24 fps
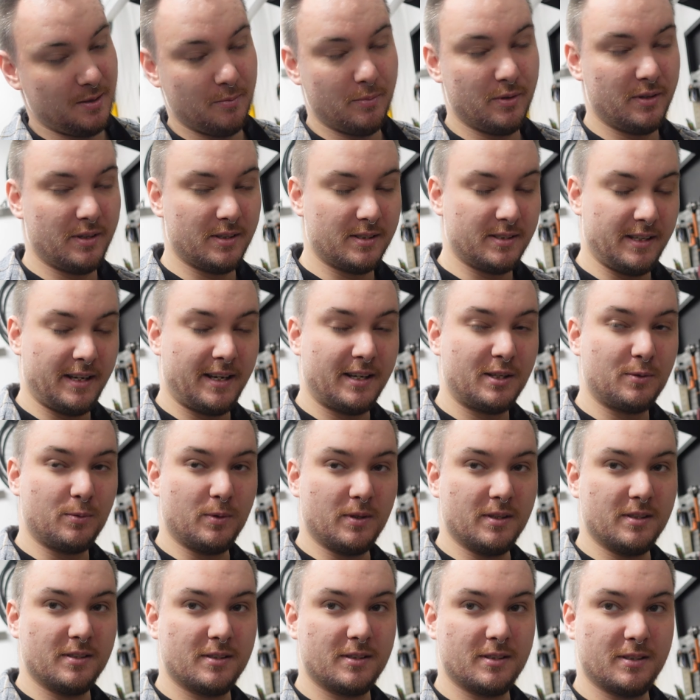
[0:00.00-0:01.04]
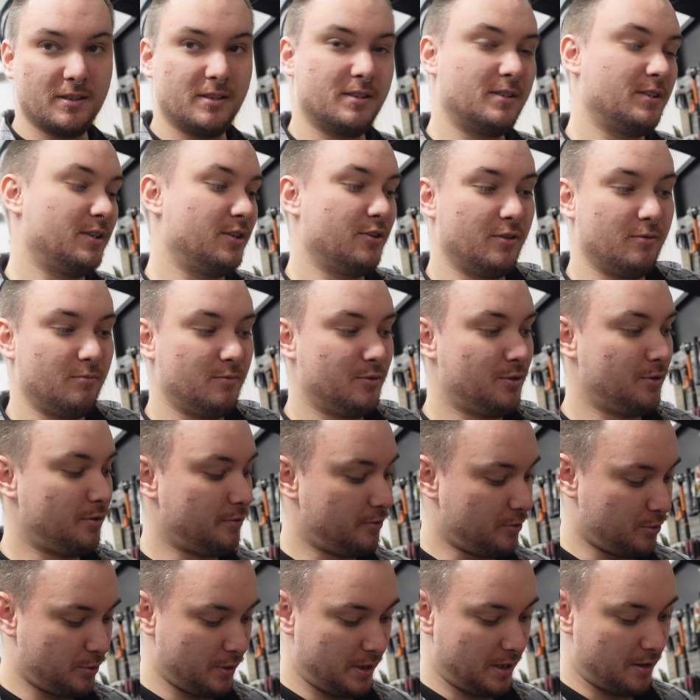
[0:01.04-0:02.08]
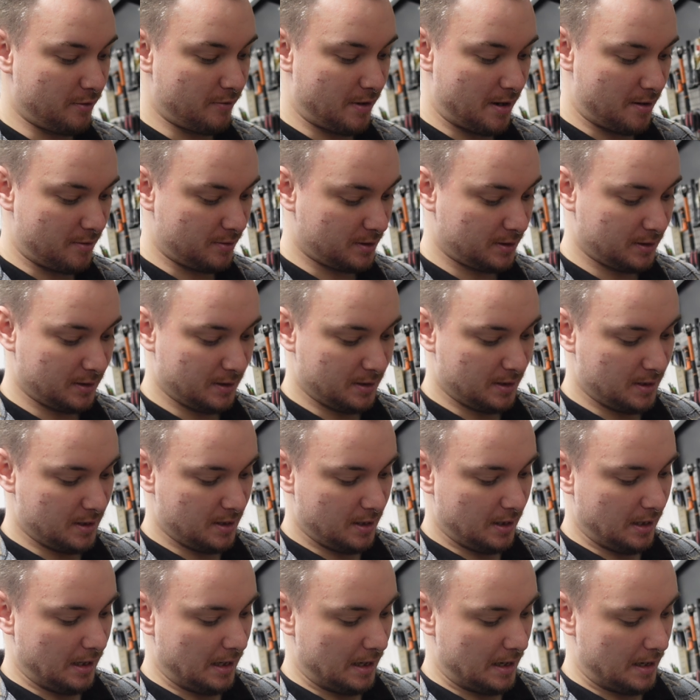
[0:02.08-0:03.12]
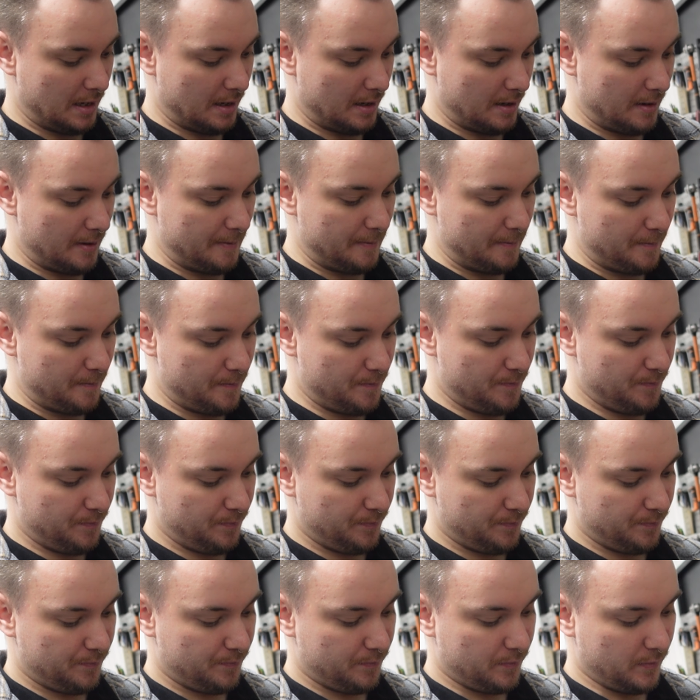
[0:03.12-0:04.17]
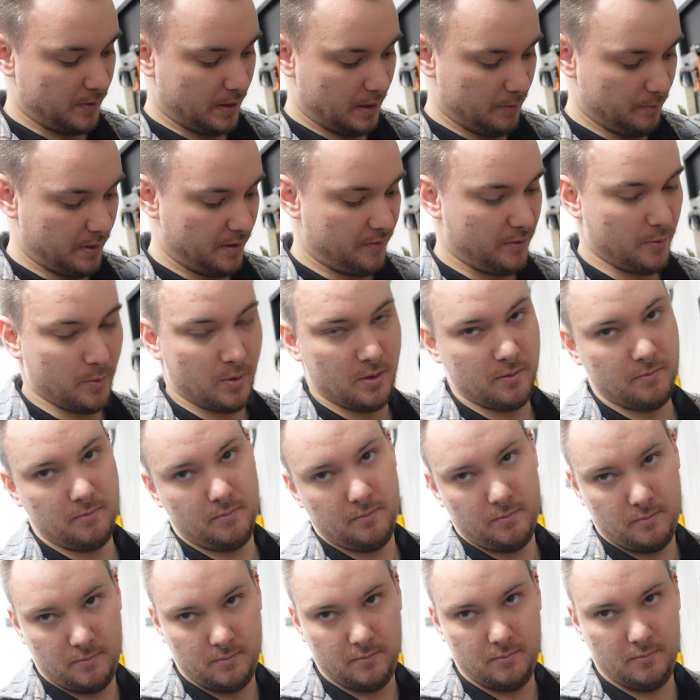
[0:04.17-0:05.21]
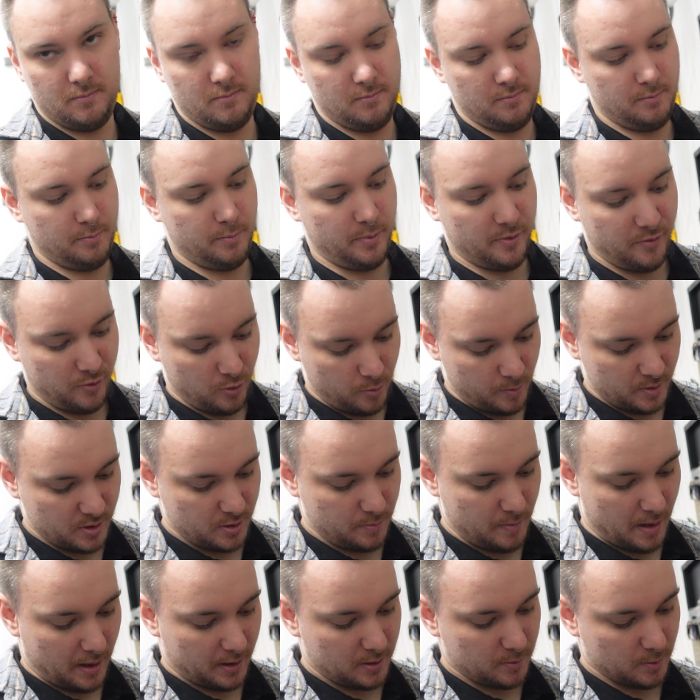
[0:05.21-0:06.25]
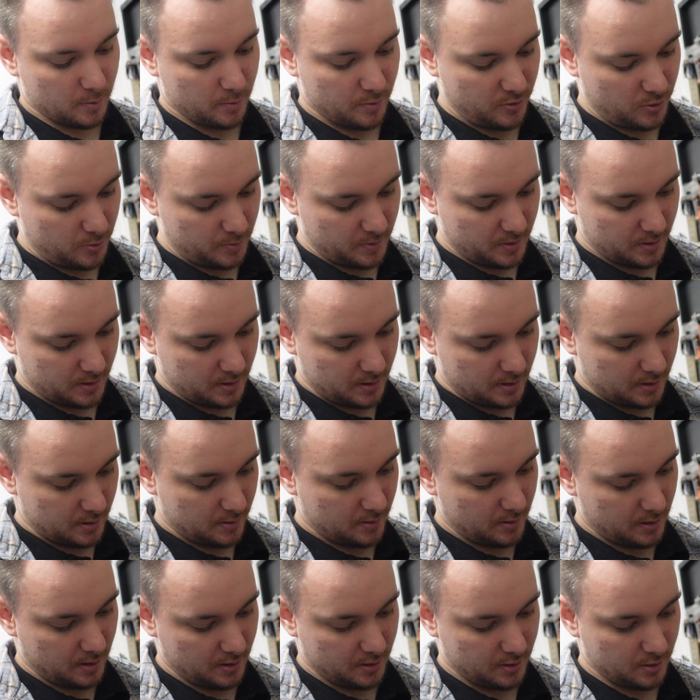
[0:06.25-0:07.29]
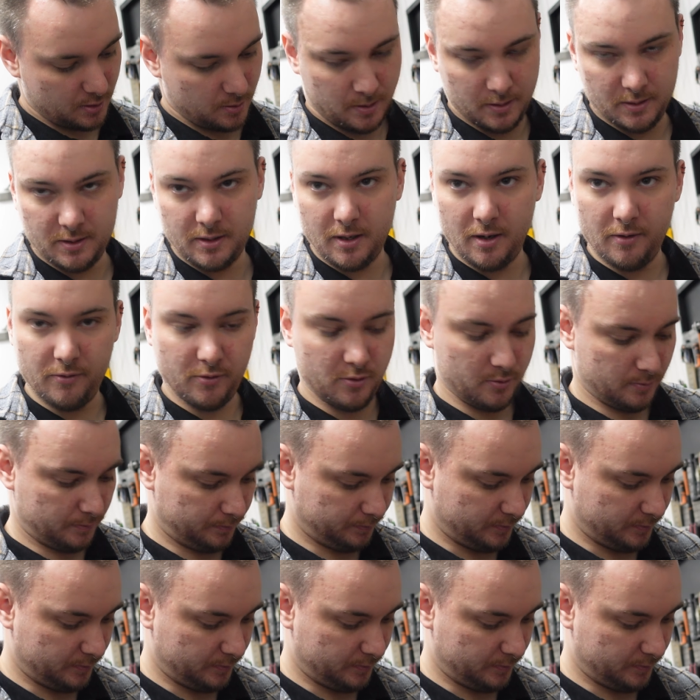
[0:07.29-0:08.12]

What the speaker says: you put the CX ones. It's good sort of all year round. But if you want performance, maximum performance, then this is the one to go for.